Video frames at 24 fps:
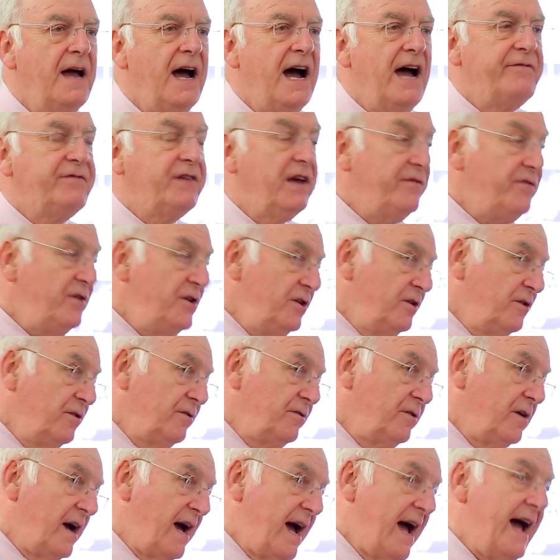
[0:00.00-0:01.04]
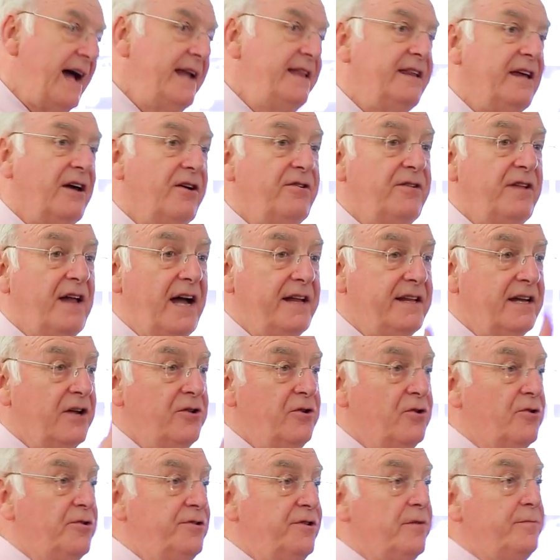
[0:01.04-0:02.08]
I've given you a handout, and had I
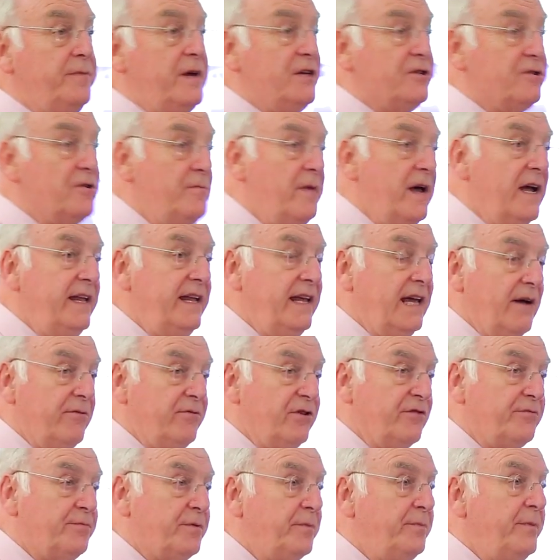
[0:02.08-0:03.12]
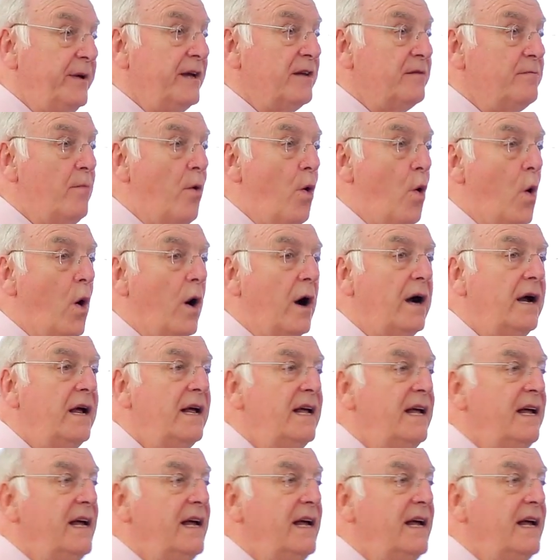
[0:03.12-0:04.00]
known there'd be so many, I would have prepared more.